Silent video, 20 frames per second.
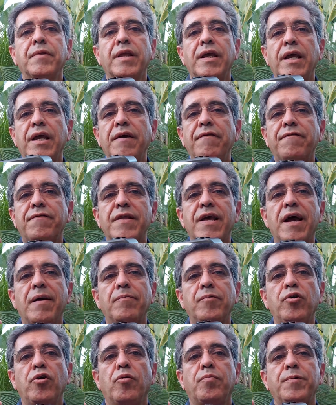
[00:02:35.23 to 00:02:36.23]
If the
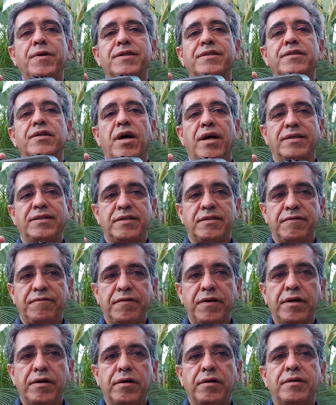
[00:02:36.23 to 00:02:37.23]
amblyopia is not
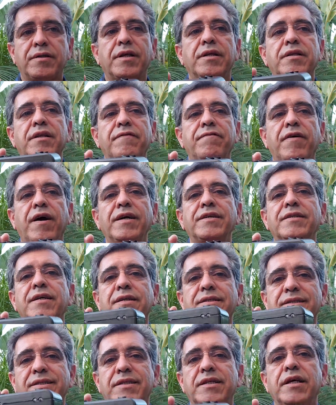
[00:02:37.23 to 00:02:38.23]
severe, the device
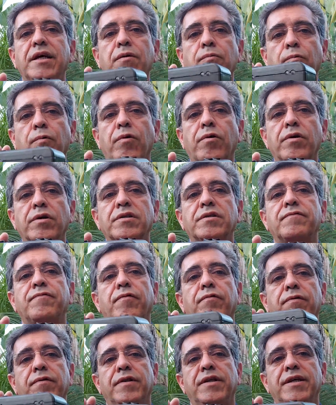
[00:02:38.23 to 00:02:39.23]
still works
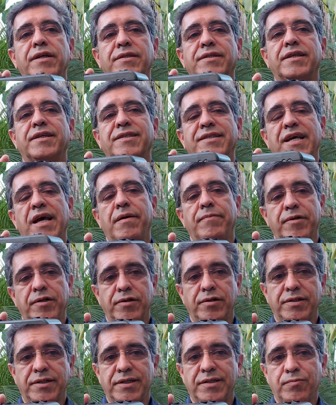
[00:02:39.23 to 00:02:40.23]
for these
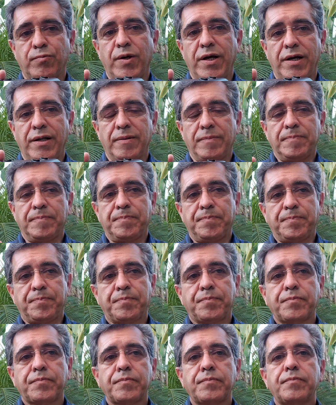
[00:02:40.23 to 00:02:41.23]
examiners as well.
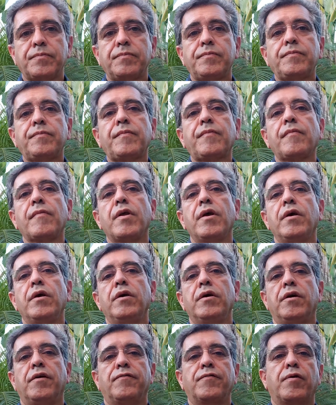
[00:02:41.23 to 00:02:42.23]

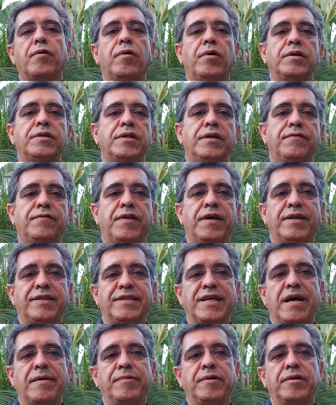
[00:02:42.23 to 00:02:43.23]
Of course, if the
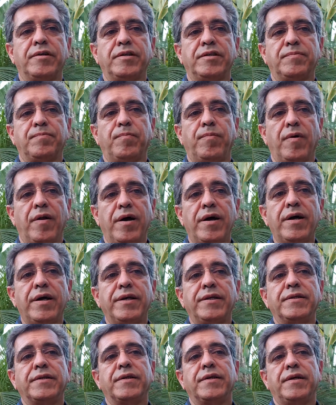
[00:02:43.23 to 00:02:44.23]
examiner is
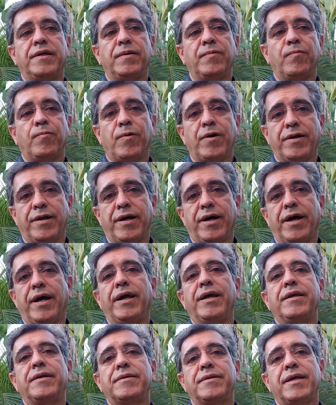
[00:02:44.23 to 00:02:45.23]
blind in one
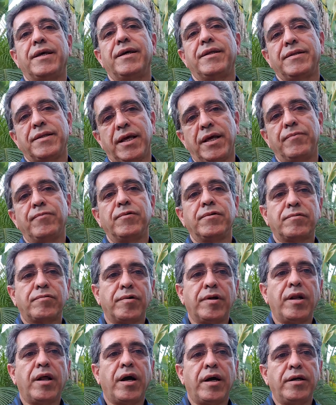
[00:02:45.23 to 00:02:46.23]
eye, then they would
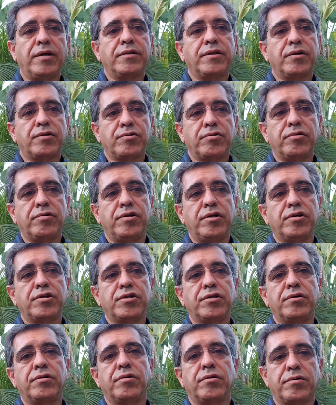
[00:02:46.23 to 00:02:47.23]
rely on the
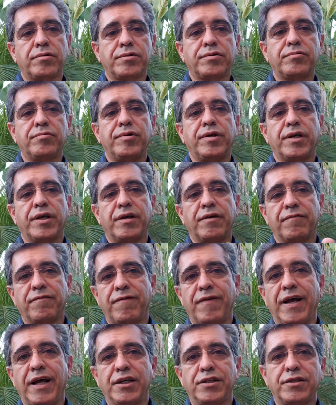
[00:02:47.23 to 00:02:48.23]
traditional swinging
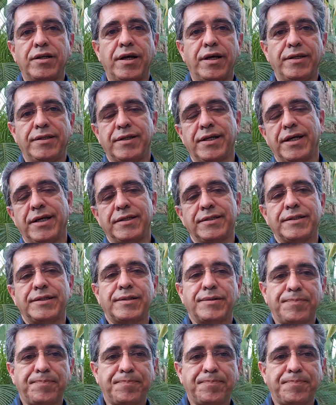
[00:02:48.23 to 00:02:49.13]
flashlight test.